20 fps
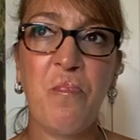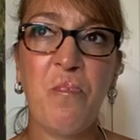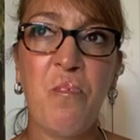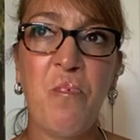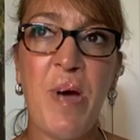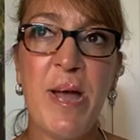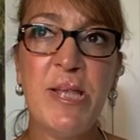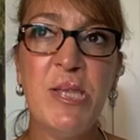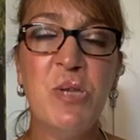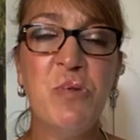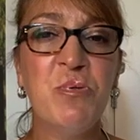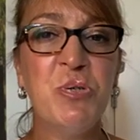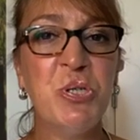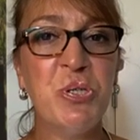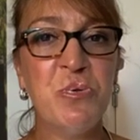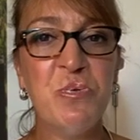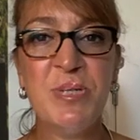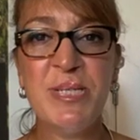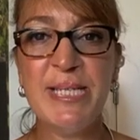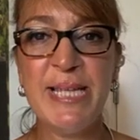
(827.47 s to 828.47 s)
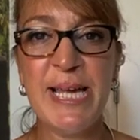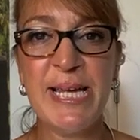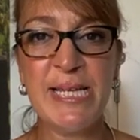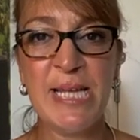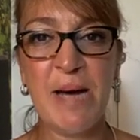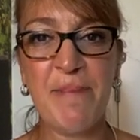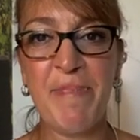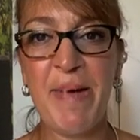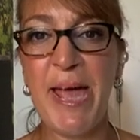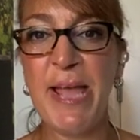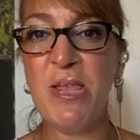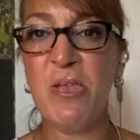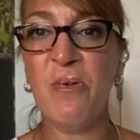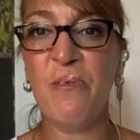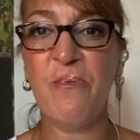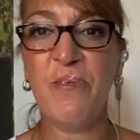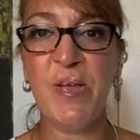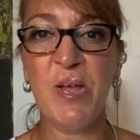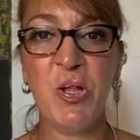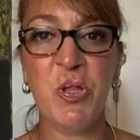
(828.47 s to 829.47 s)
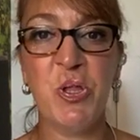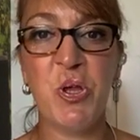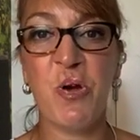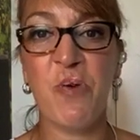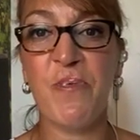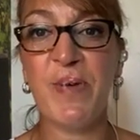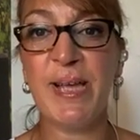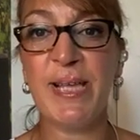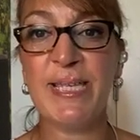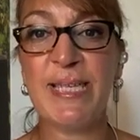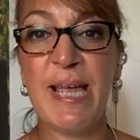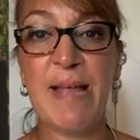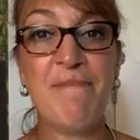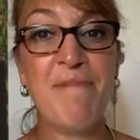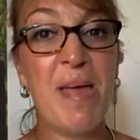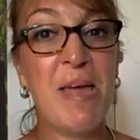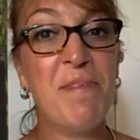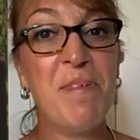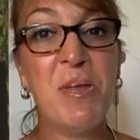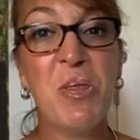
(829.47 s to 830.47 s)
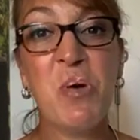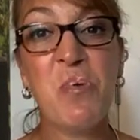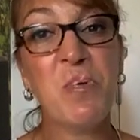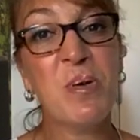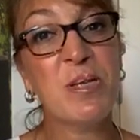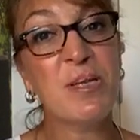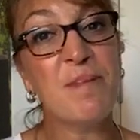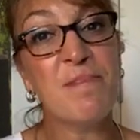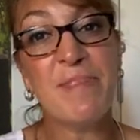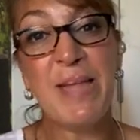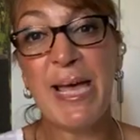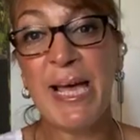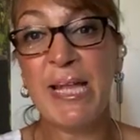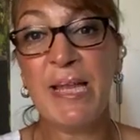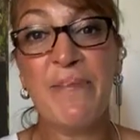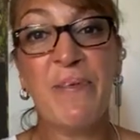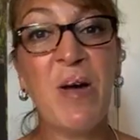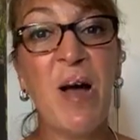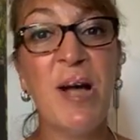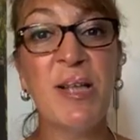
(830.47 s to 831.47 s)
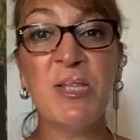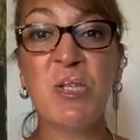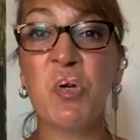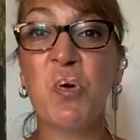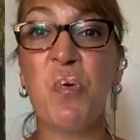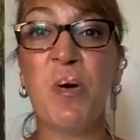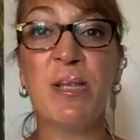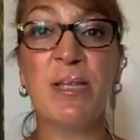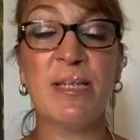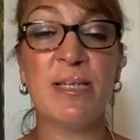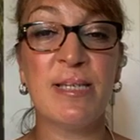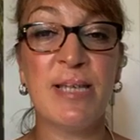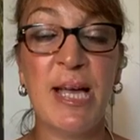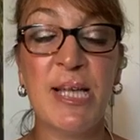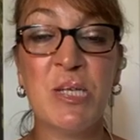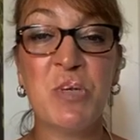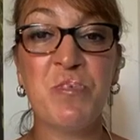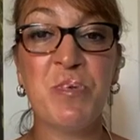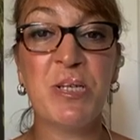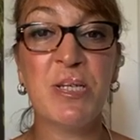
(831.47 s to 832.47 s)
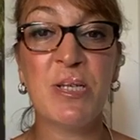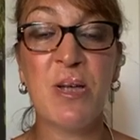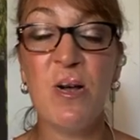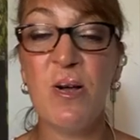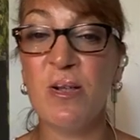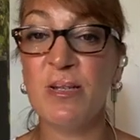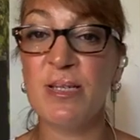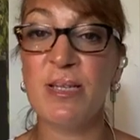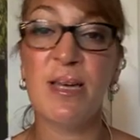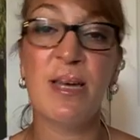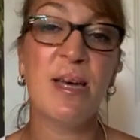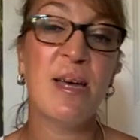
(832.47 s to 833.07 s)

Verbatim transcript: when you do stand up and you feel nervous and maybe there were some negative consequences as a result